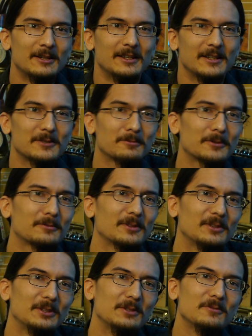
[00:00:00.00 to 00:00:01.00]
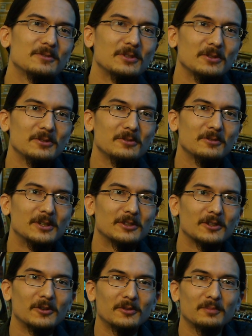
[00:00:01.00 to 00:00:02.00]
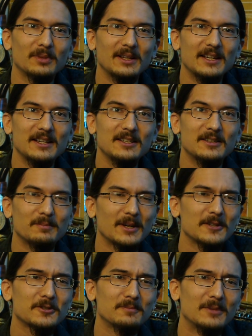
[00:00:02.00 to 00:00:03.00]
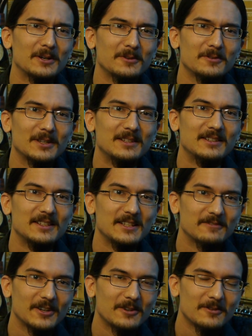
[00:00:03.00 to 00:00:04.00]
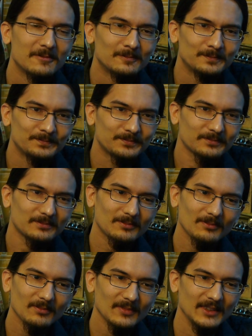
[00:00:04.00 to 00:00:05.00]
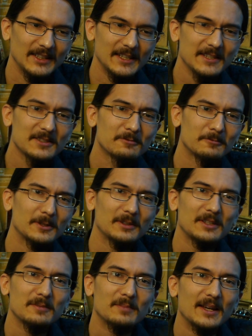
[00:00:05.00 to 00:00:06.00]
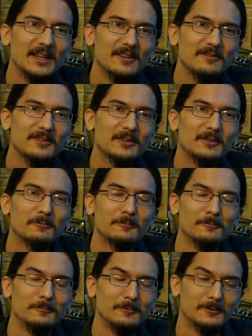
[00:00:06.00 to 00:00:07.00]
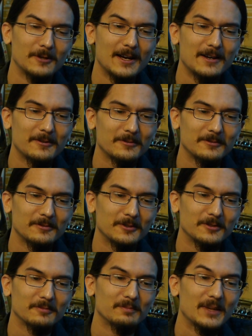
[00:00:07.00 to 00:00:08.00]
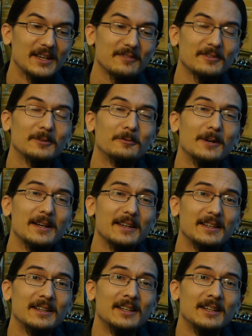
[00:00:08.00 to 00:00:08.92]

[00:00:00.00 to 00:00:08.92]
He's worked with U2 and Coldplay, Depeche Mode and Devo. He's really paved the ground, or paved the way,